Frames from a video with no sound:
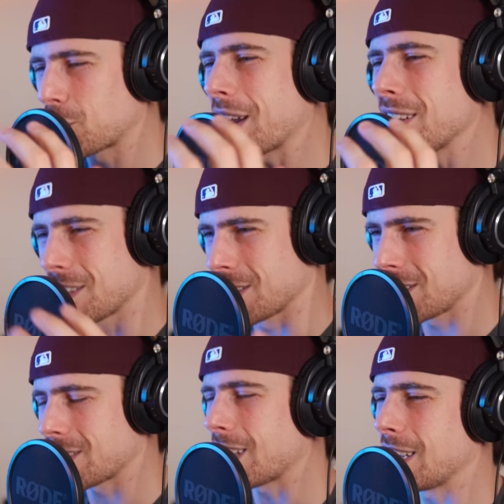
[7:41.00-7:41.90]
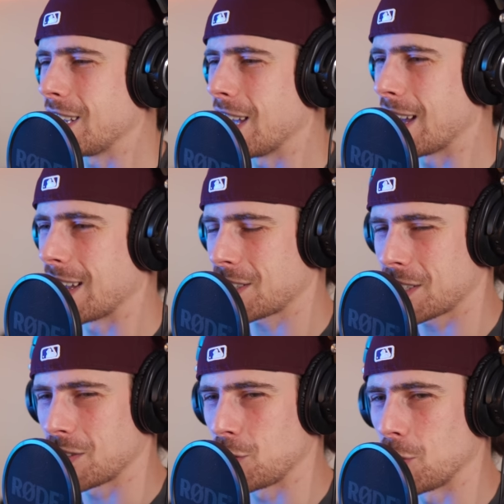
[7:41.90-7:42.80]
phrases that he has
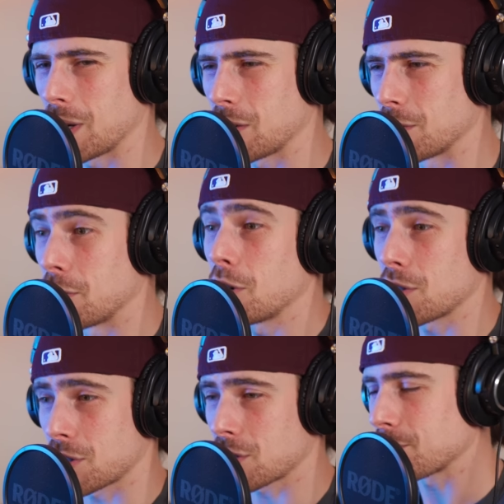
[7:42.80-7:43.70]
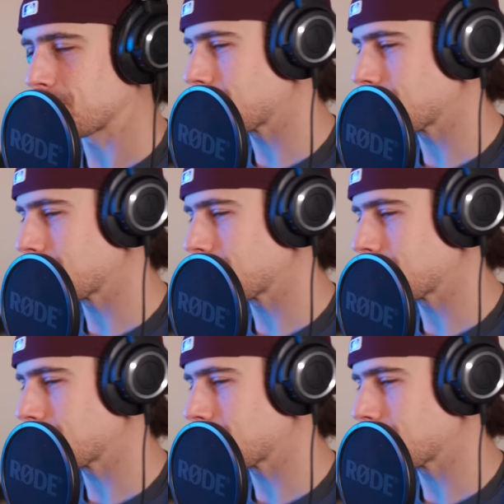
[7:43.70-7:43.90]
in, during the verse